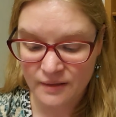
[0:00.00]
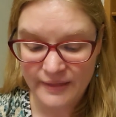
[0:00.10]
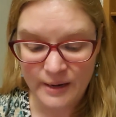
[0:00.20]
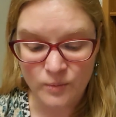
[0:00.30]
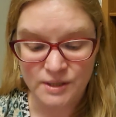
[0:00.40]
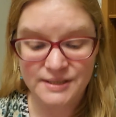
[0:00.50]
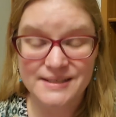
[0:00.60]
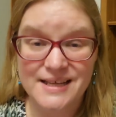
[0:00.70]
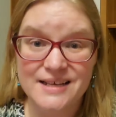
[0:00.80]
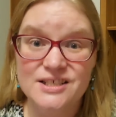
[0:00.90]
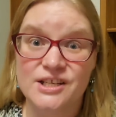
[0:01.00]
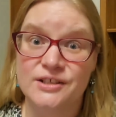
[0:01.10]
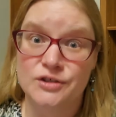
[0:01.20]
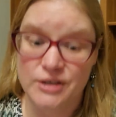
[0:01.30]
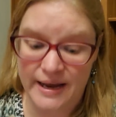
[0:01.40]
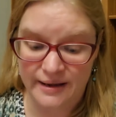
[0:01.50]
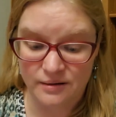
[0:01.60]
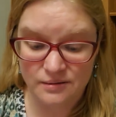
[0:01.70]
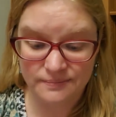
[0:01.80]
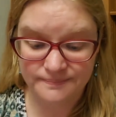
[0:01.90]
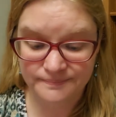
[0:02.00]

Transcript: They were sent to jail.